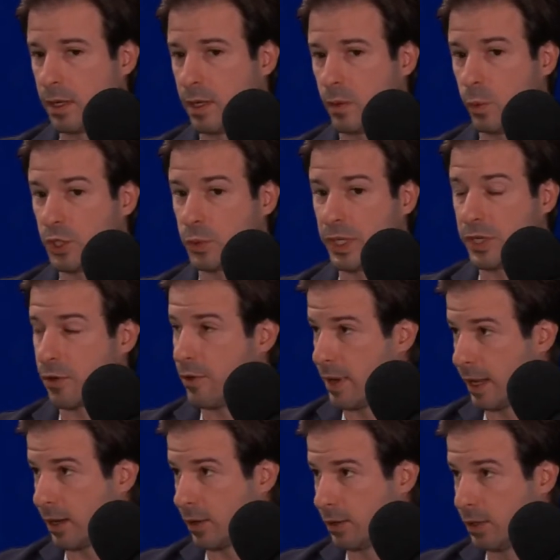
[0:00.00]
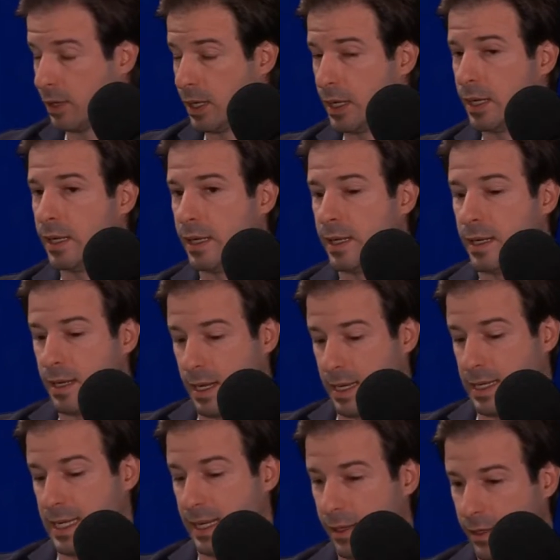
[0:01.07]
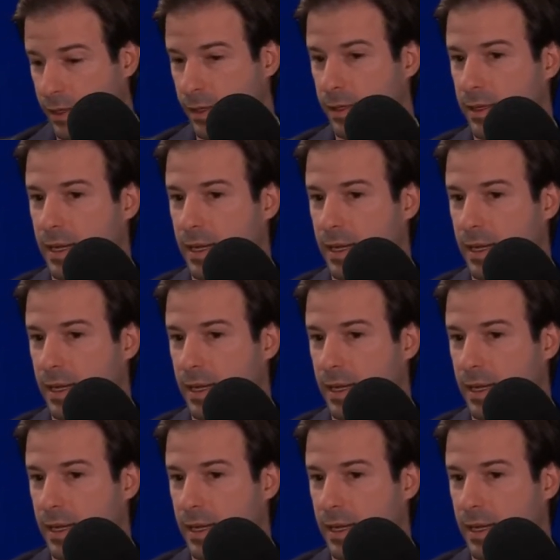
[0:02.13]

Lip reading: which we turned down until